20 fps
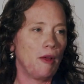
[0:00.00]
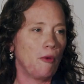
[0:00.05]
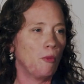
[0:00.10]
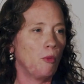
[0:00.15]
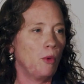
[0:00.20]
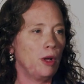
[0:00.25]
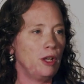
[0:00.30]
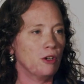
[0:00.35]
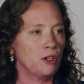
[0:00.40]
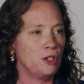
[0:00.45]

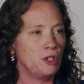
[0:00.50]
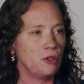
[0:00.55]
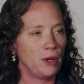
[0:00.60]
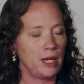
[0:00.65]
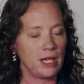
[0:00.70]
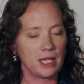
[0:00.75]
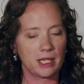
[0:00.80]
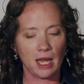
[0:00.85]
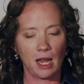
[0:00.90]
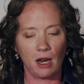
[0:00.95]
When you're
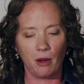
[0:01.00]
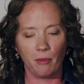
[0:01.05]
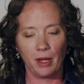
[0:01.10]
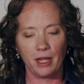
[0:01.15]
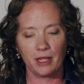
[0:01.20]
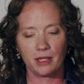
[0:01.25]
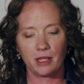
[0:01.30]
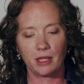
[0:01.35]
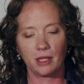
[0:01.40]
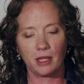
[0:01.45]
doing
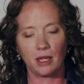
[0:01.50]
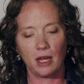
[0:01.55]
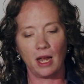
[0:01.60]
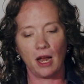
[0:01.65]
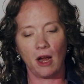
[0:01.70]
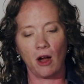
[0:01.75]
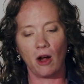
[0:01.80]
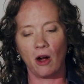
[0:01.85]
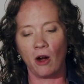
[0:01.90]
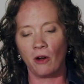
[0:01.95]
settlements,
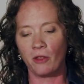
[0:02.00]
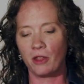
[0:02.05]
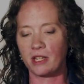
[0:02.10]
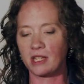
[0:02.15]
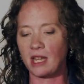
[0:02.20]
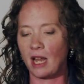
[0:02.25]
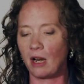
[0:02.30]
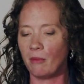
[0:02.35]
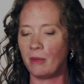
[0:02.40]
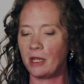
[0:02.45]
are the
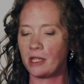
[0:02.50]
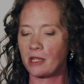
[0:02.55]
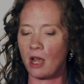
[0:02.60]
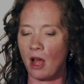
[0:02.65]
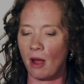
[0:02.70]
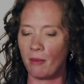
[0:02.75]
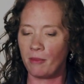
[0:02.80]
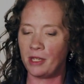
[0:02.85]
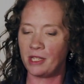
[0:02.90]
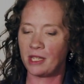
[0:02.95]
settlements
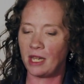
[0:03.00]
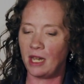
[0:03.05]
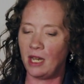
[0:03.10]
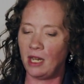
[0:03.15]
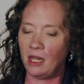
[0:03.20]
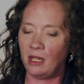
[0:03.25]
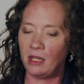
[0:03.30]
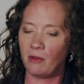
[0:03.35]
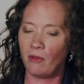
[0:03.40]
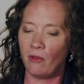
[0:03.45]

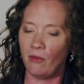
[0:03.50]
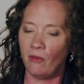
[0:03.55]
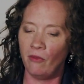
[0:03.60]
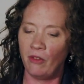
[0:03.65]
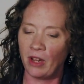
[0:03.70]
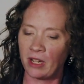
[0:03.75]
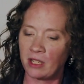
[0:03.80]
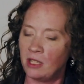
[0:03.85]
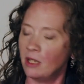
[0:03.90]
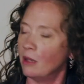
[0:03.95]
compensating
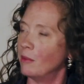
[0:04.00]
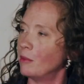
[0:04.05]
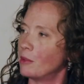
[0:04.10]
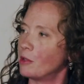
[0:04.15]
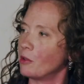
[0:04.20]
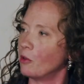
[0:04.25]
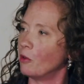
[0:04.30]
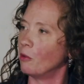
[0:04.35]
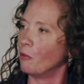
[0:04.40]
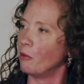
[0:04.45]

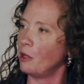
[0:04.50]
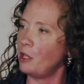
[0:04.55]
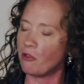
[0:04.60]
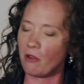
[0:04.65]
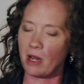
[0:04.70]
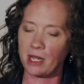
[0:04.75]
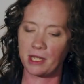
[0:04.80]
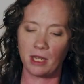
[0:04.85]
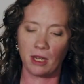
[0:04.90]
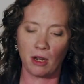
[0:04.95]
victims or
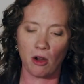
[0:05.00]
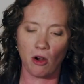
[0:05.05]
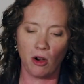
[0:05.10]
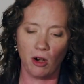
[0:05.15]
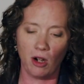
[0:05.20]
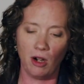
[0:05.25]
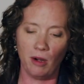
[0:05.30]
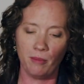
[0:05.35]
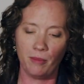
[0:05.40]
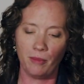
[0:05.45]
redressing
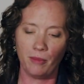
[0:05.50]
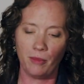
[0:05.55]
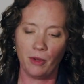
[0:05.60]
harm?